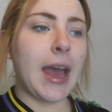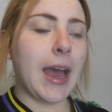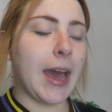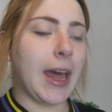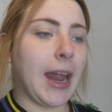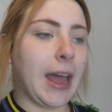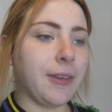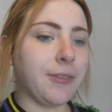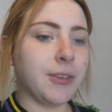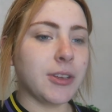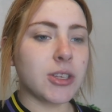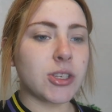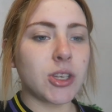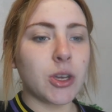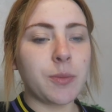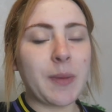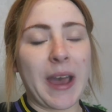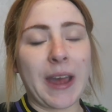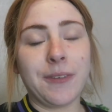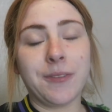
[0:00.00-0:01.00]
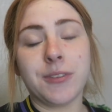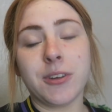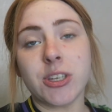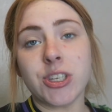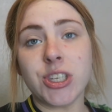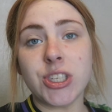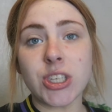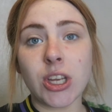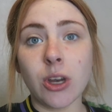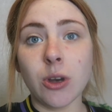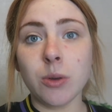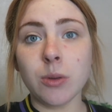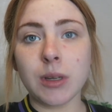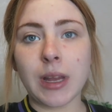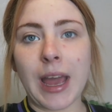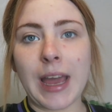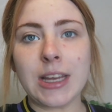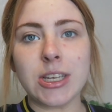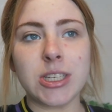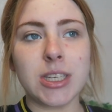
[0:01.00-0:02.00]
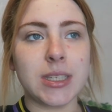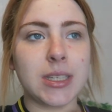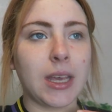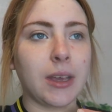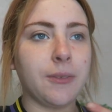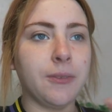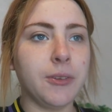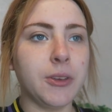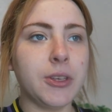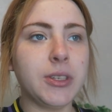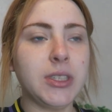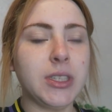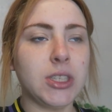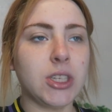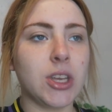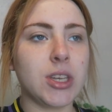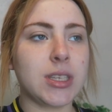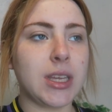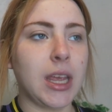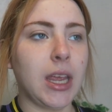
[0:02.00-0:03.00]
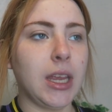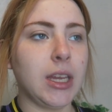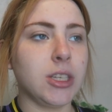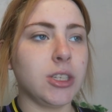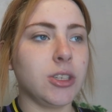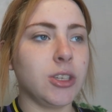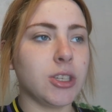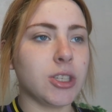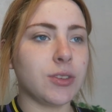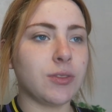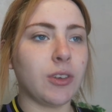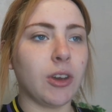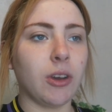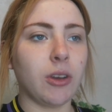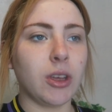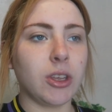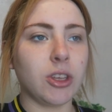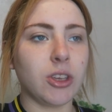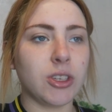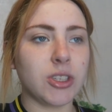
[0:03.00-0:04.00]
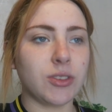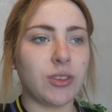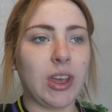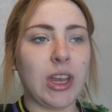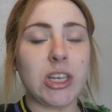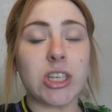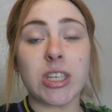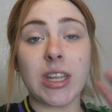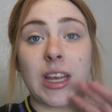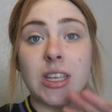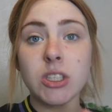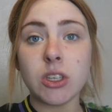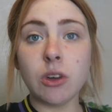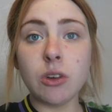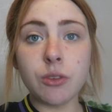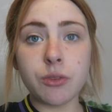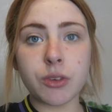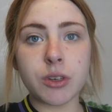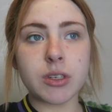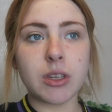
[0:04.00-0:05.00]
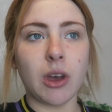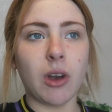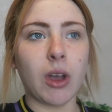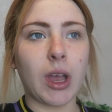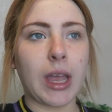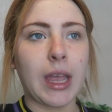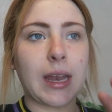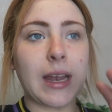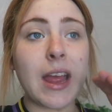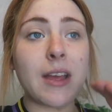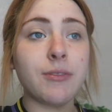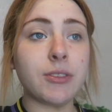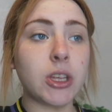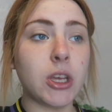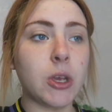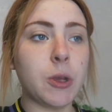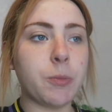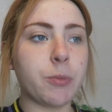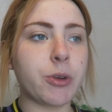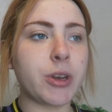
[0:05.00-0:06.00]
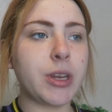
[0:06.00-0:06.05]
And I feel so bad for her. She's old, guys. She's like 13 years age, years of years of age, and that's old for a dog. Okay, definitely her